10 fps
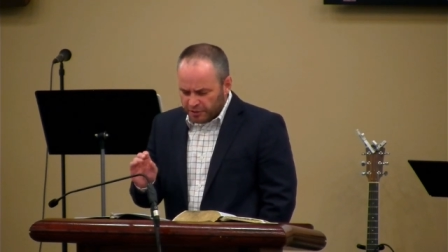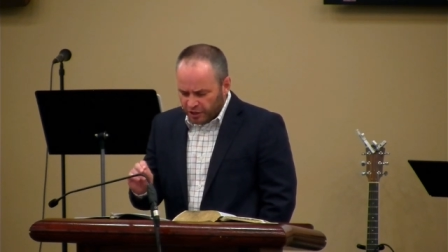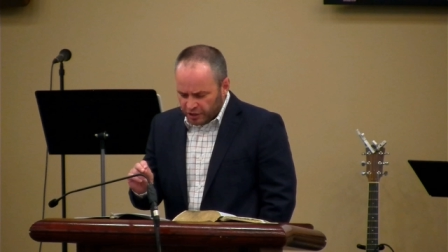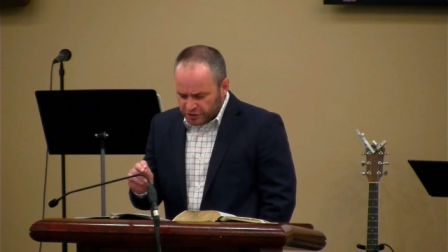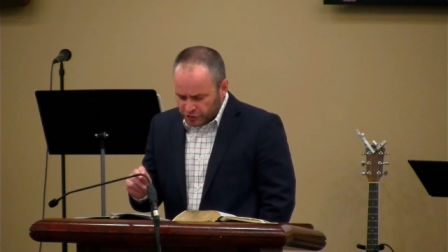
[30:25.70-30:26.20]
but
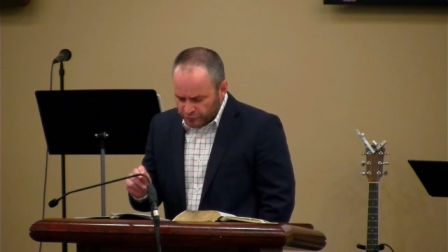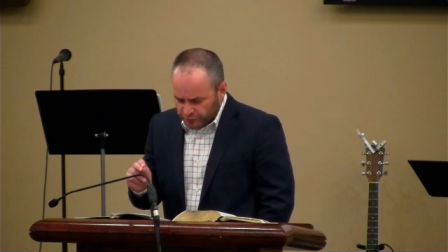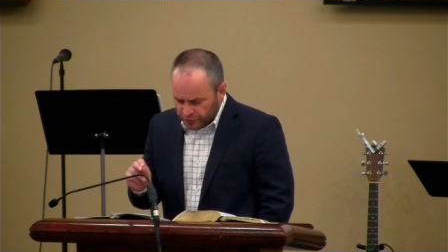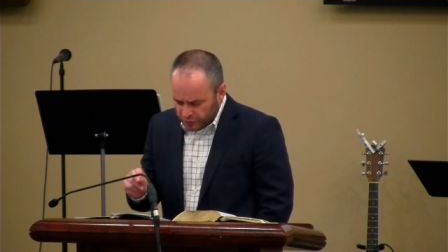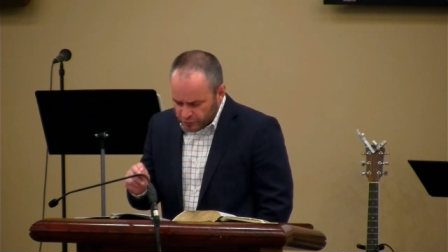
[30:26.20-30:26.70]
also
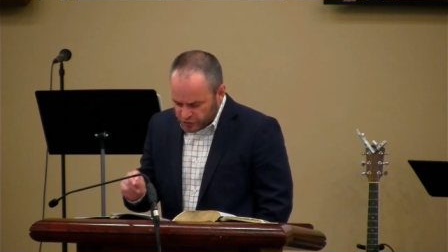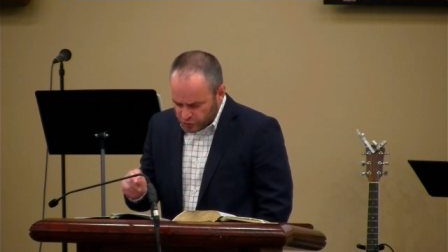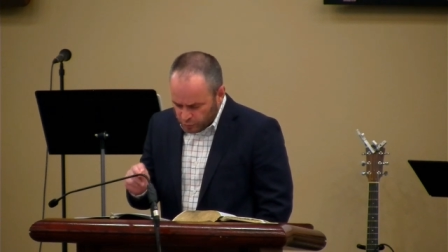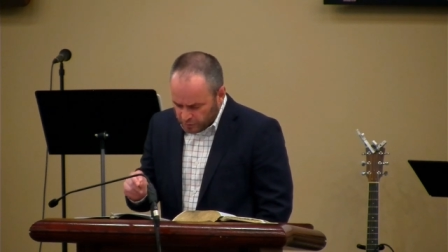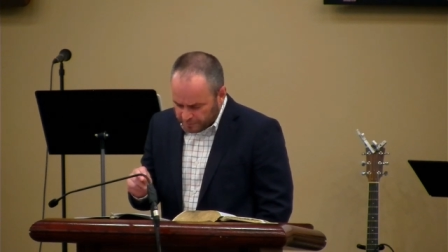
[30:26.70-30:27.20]
for those
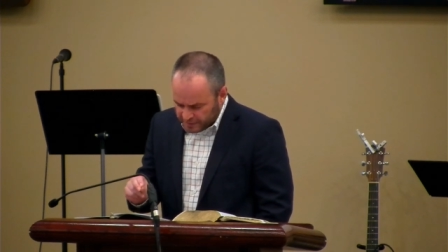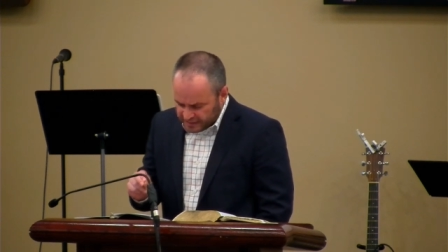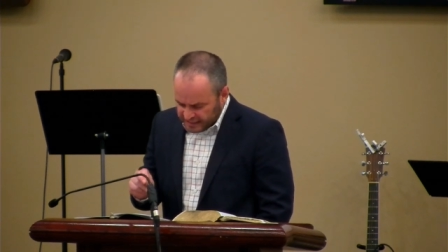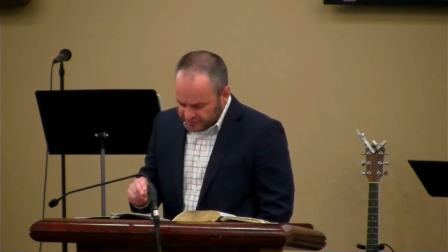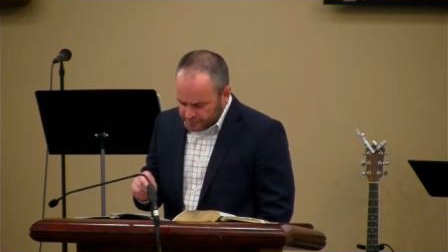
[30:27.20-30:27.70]
who will
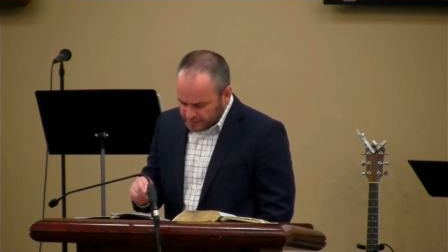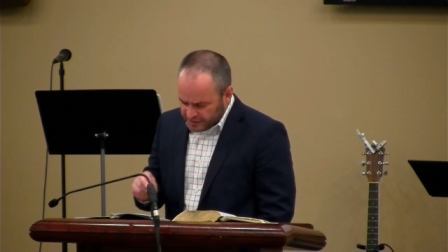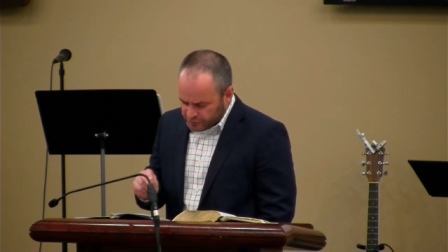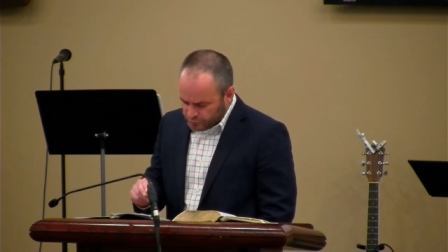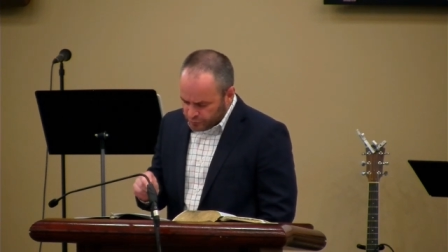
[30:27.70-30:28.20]
believe in
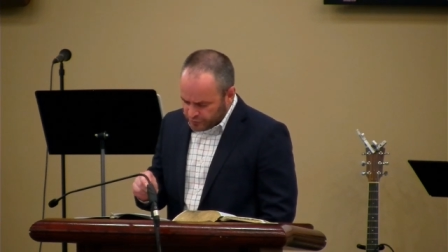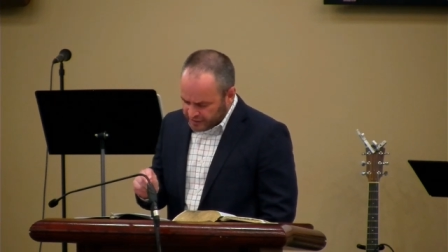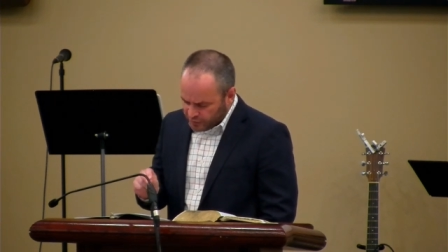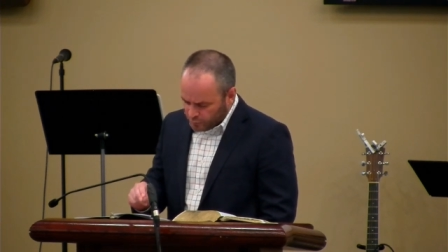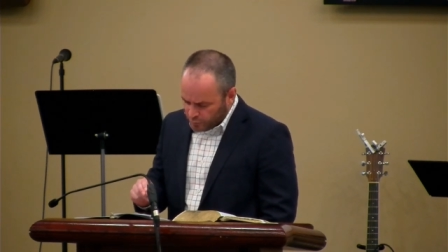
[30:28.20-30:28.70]
me through
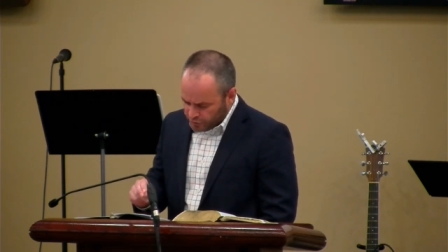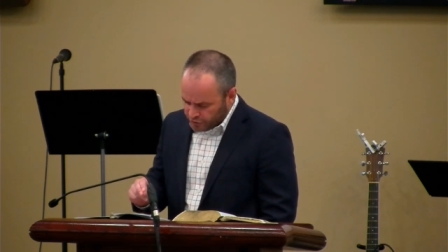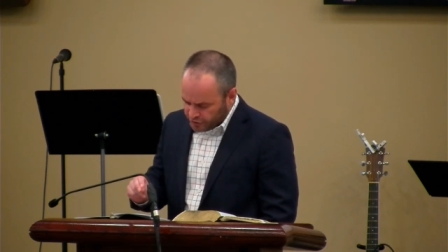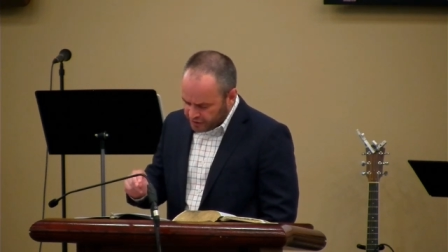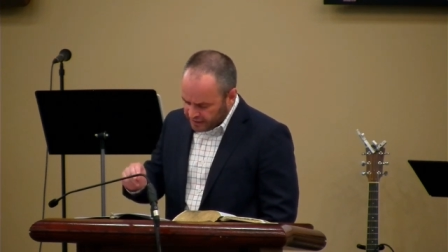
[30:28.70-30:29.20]
their
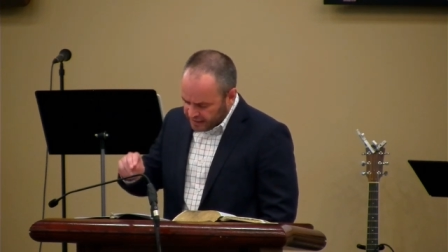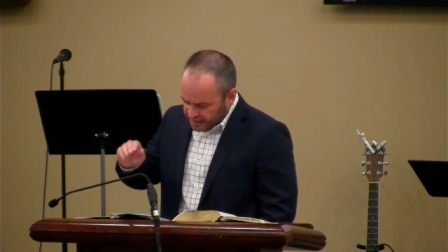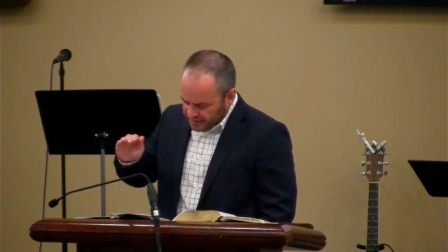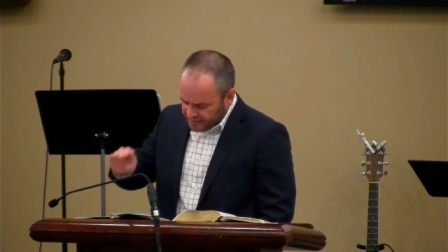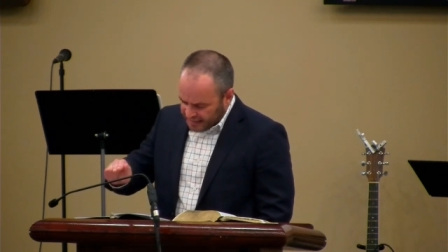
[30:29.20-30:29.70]
word,
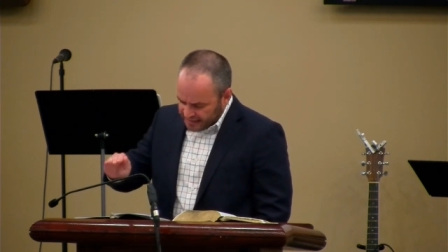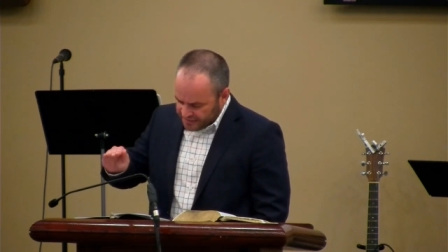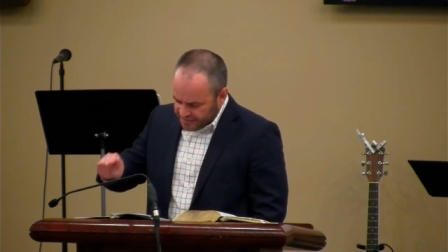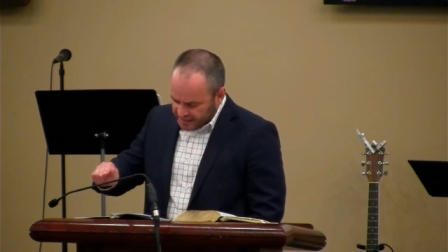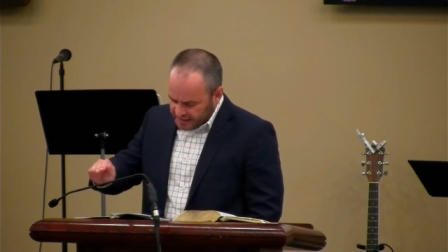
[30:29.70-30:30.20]

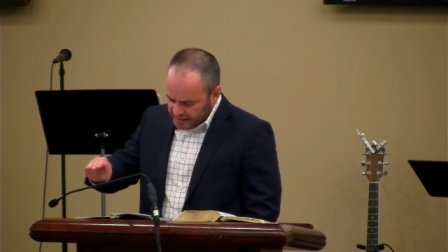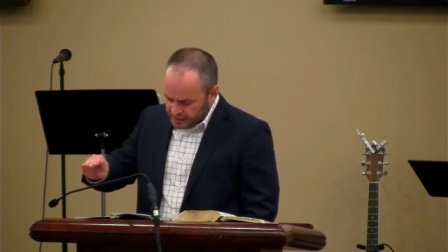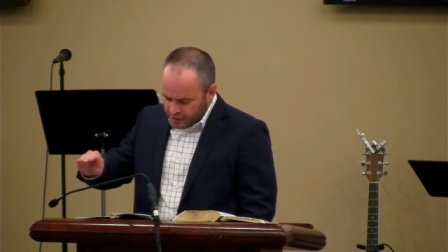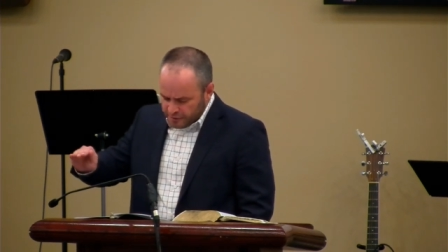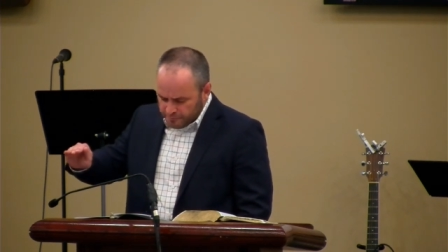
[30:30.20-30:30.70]
that
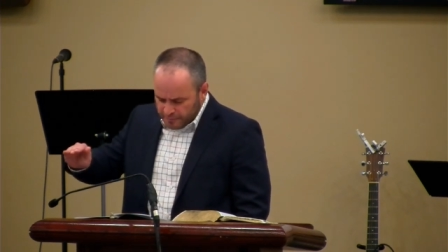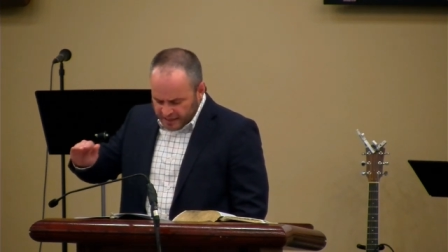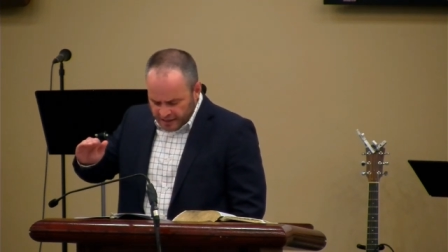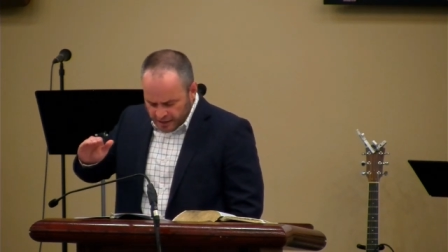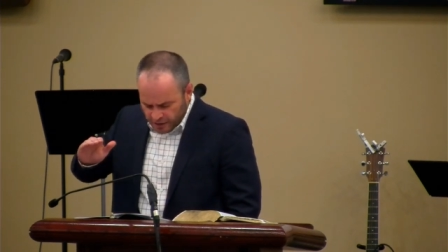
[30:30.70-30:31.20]
they
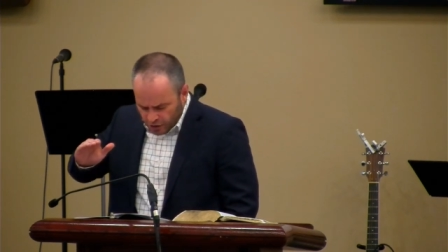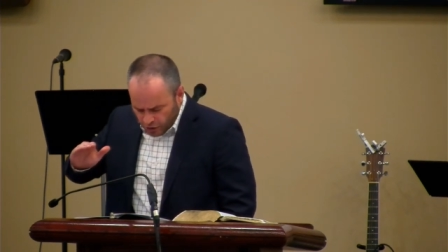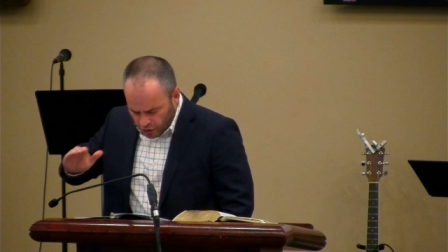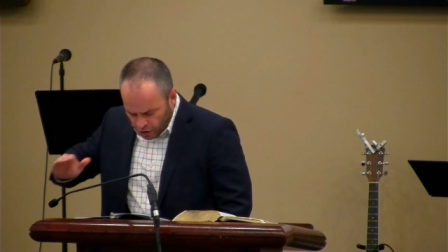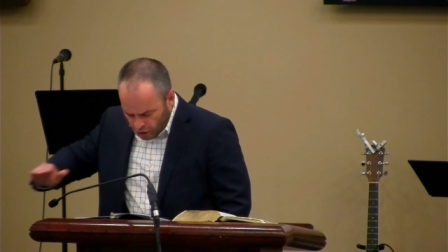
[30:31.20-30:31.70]
may
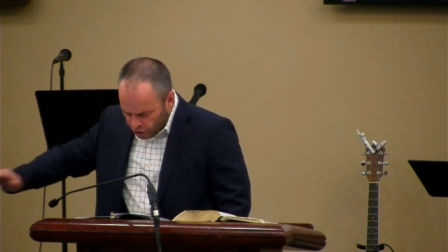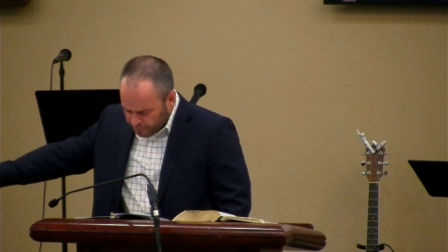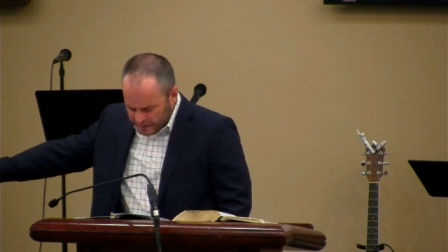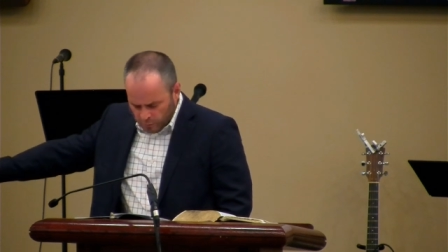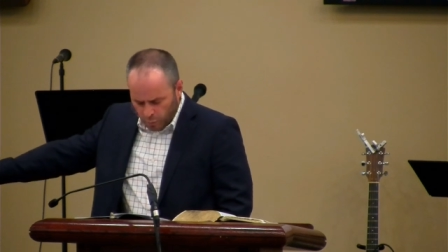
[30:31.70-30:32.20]

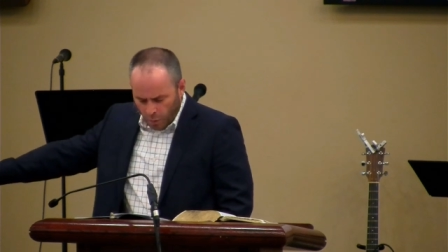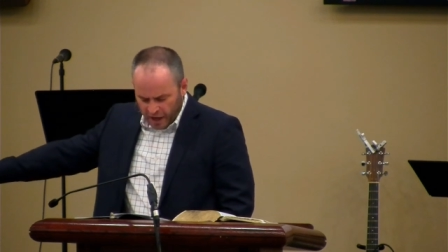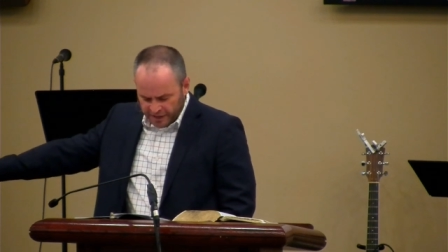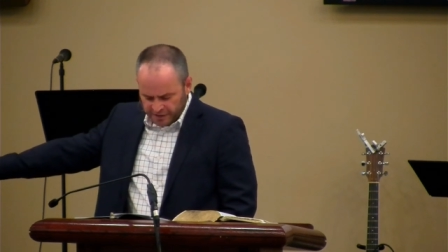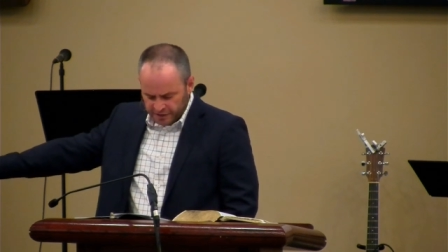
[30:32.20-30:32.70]
all be
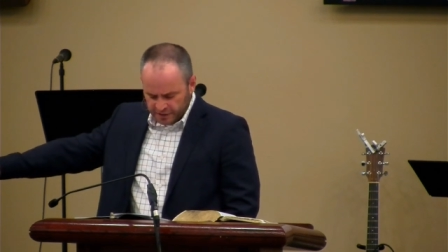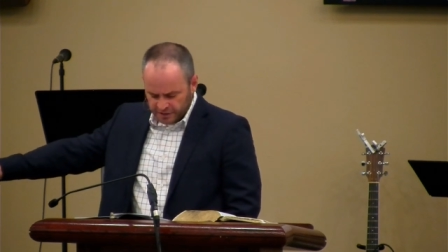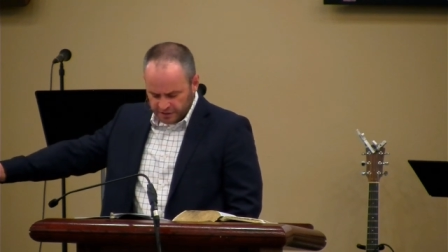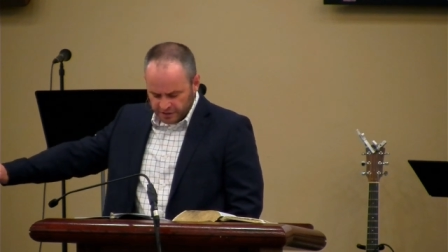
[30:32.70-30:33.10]
one